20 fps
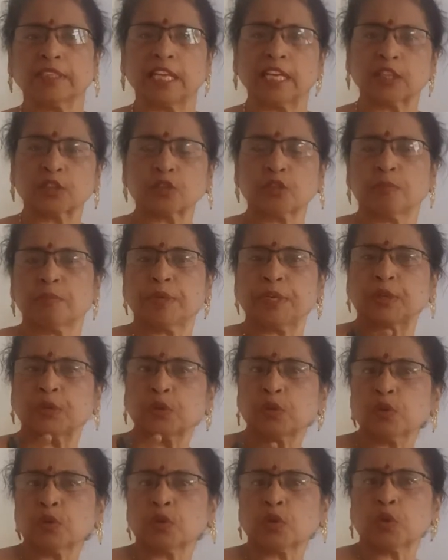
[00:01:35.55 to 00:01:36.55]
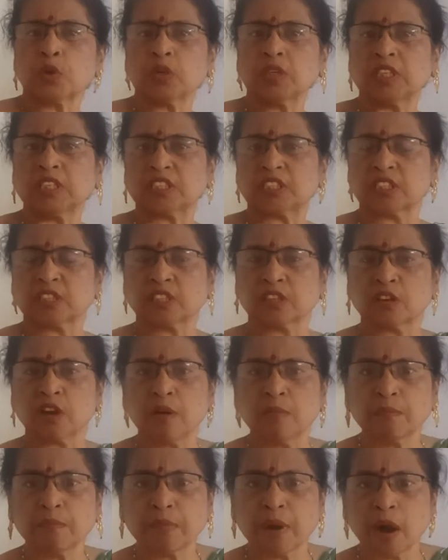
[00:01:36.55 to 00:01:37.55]
There should be two coordination
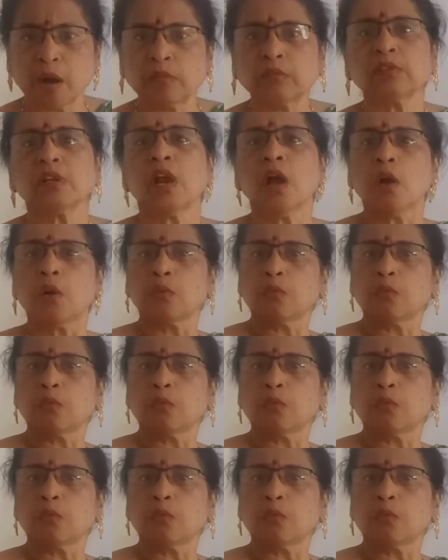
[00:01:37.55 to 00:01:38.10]
compound.